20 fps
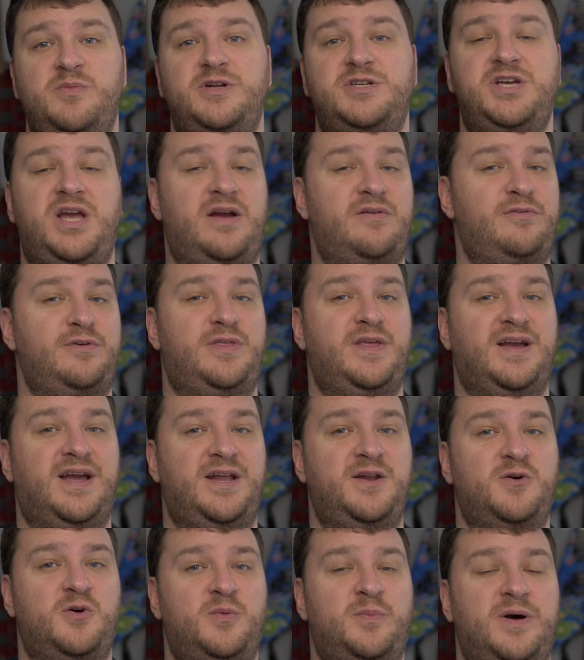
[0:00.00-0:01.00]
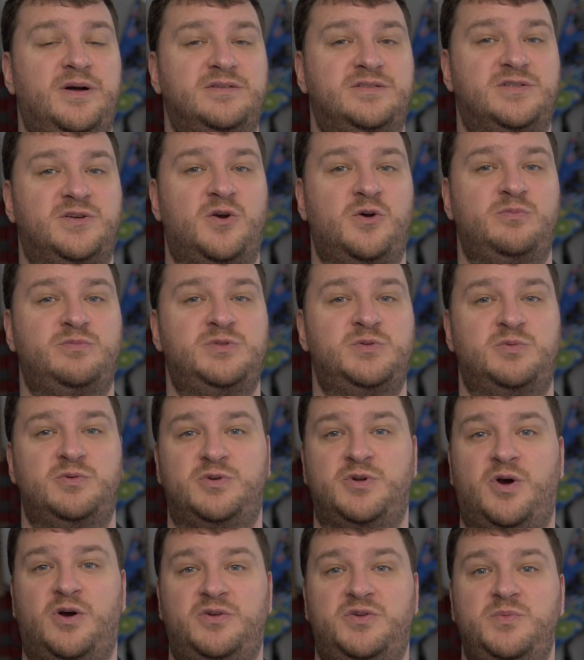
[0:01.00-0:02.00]
much everything I know about scopes were
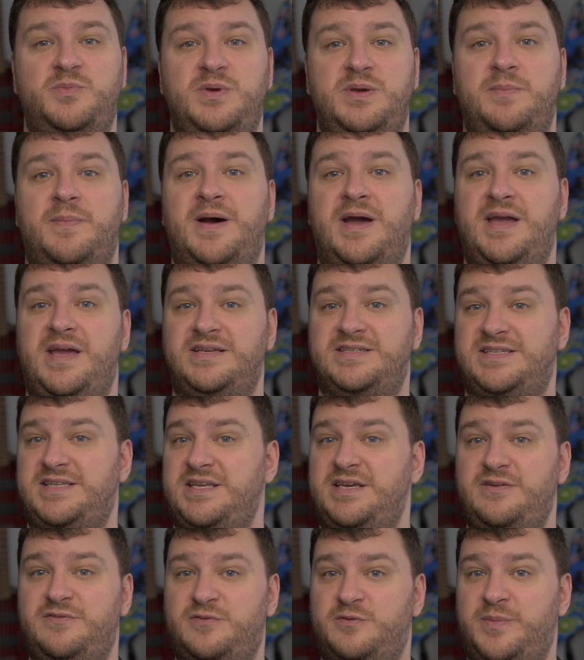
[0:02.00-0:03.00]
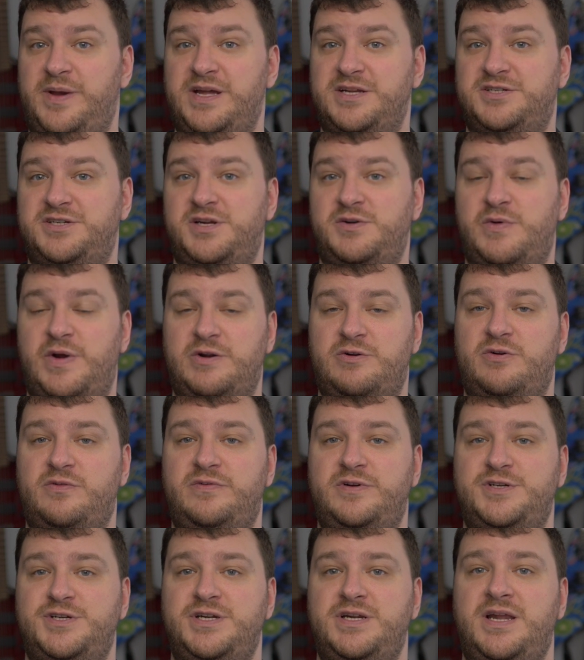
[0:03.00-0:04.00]
taught to me by Steve from HD
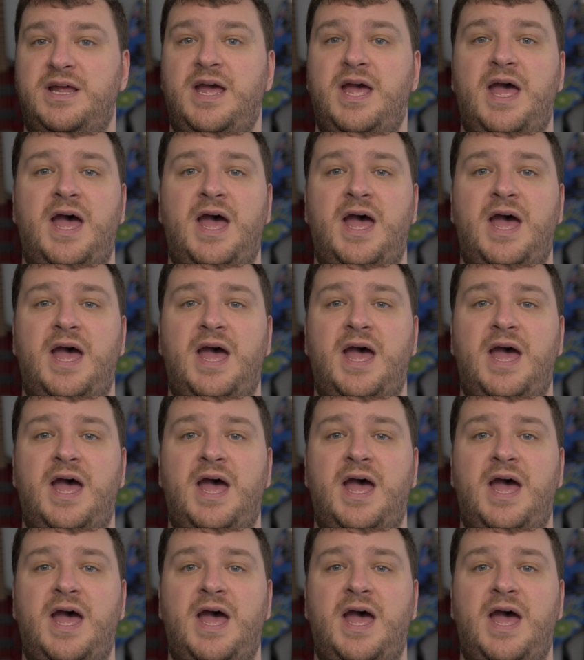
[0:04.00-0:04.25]
Retrovision,